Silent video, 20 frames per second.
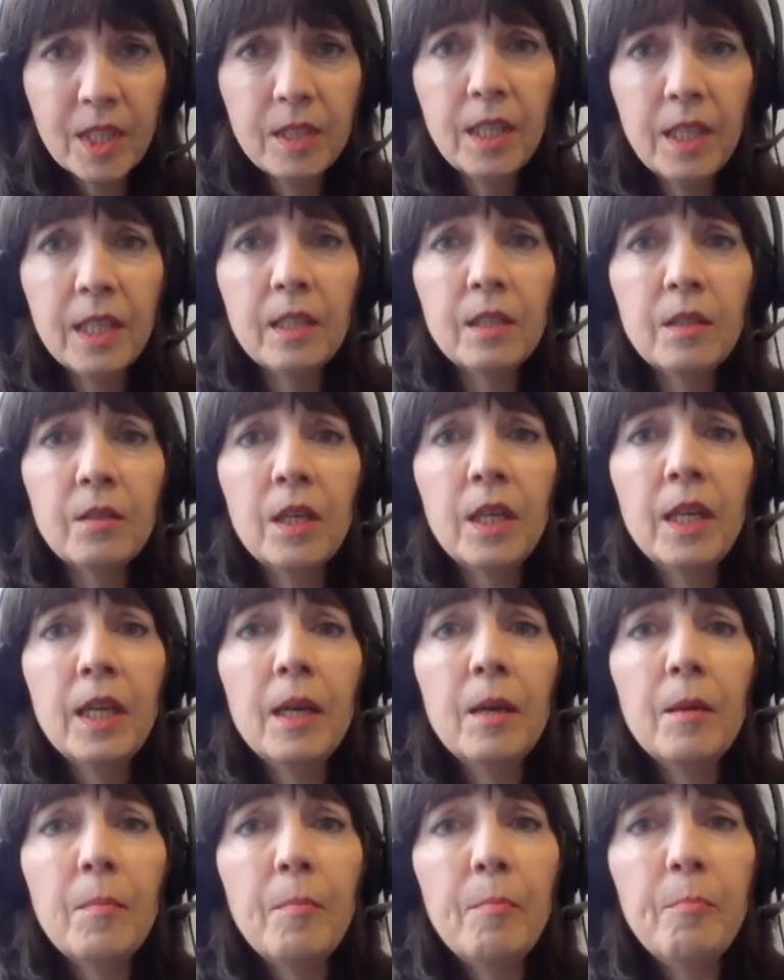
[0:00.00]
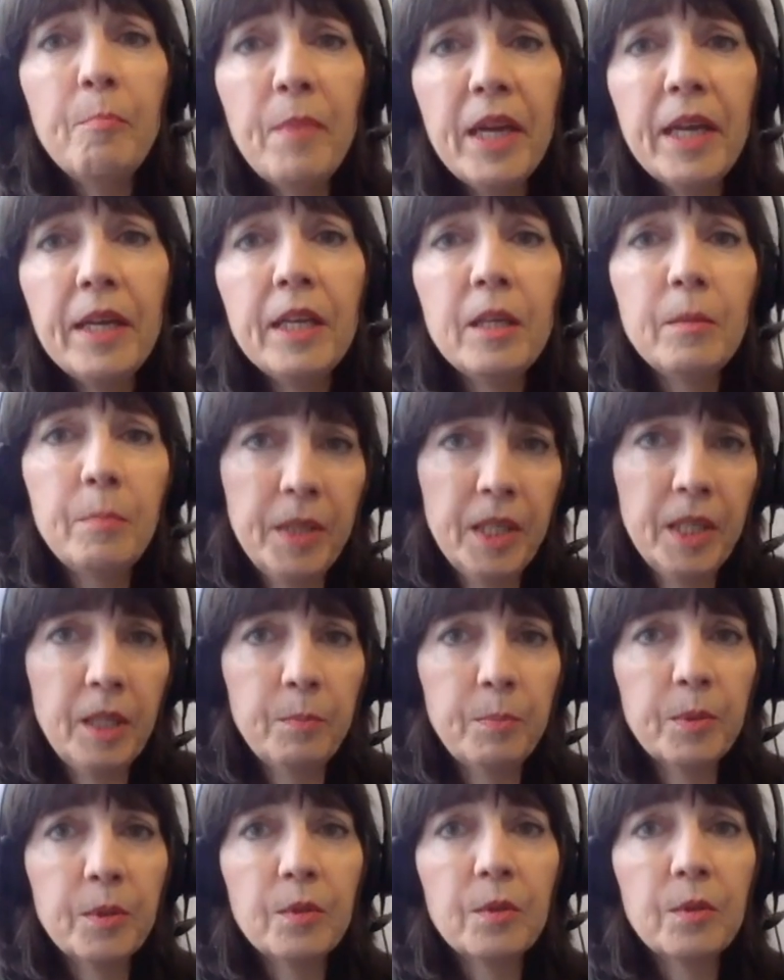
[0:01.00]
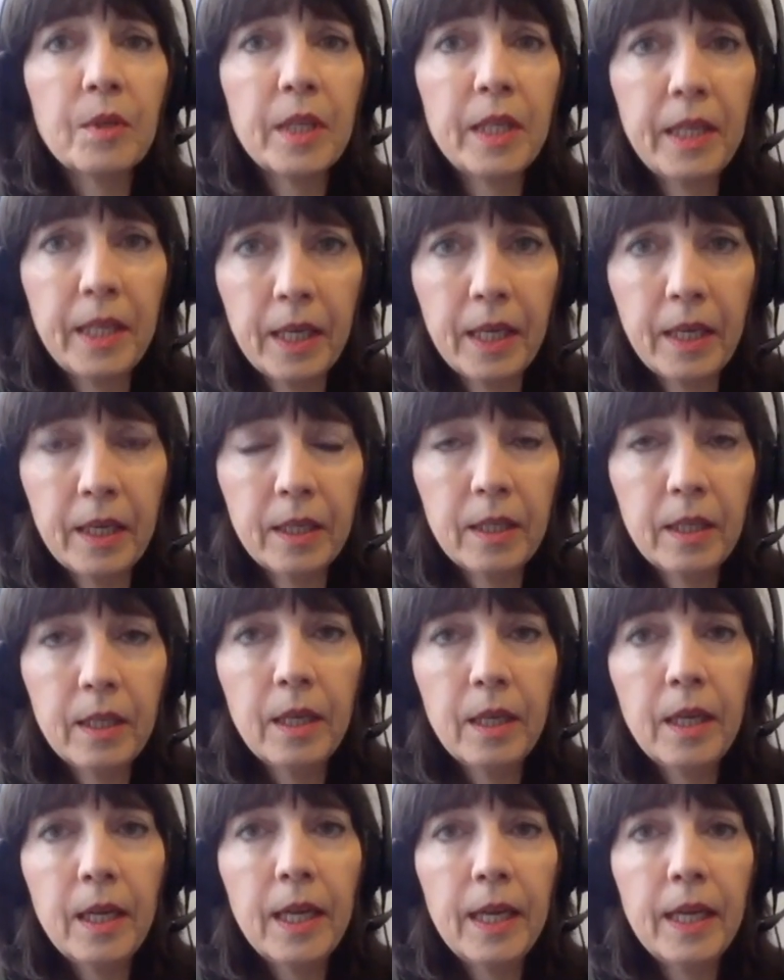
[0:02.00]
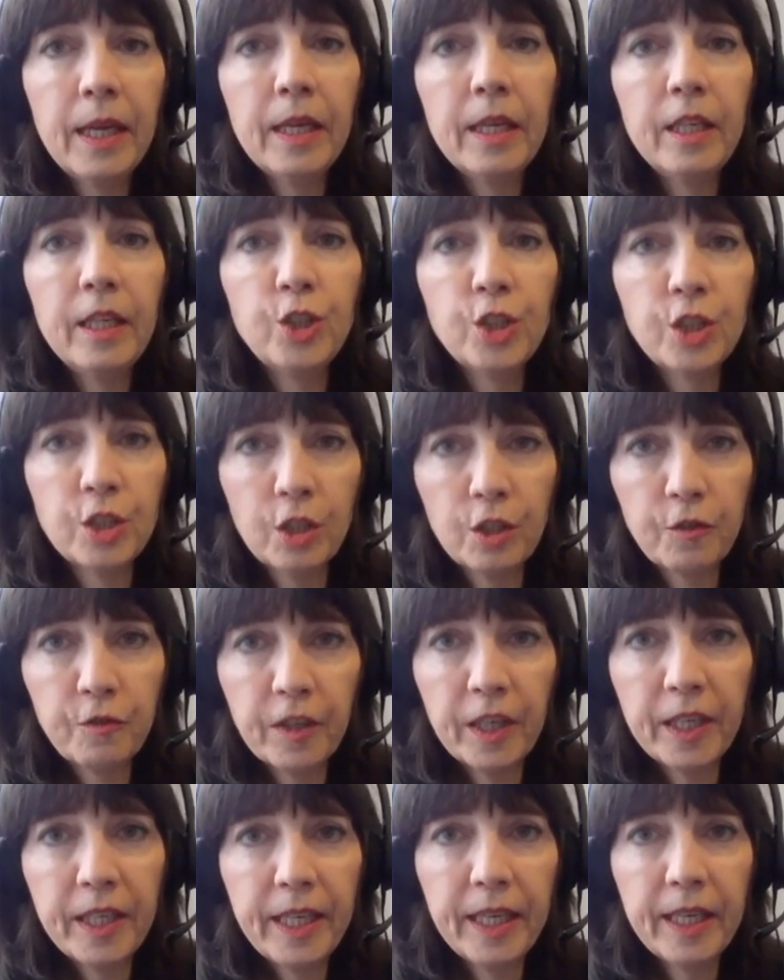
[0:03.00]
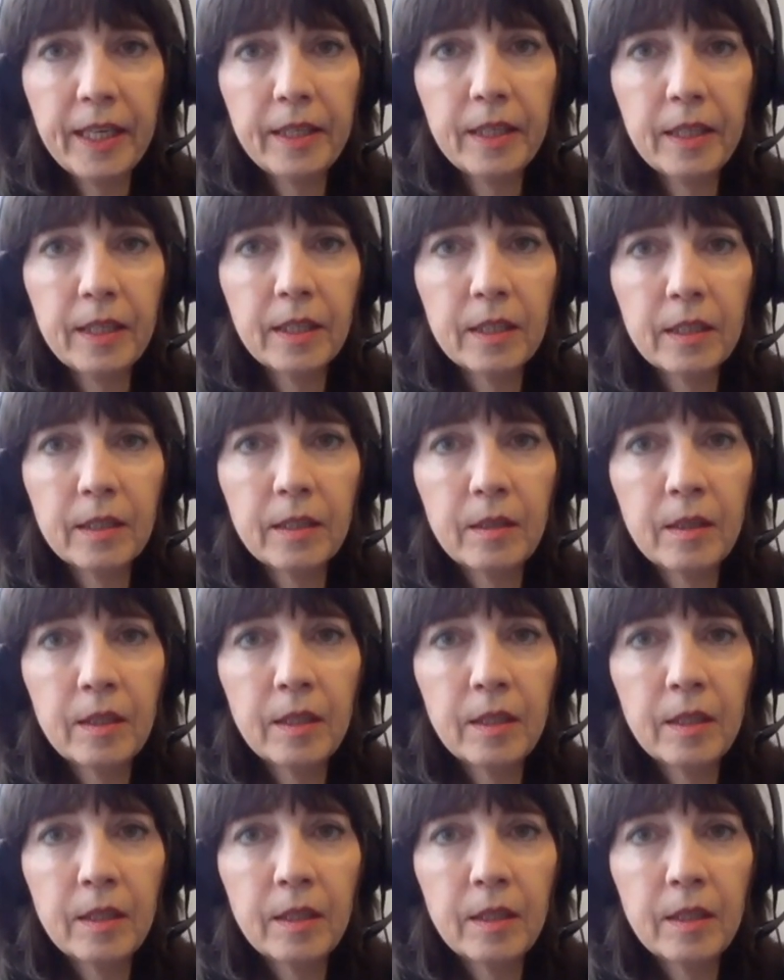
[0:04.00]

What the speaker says: Now, many people get a sulfite headache.